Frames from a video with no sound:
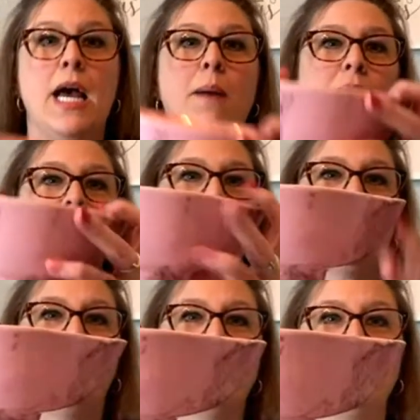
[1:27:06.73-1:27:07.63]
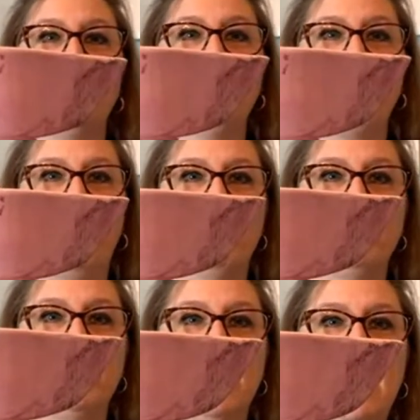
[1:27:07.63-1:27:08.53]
But let me show it to you first.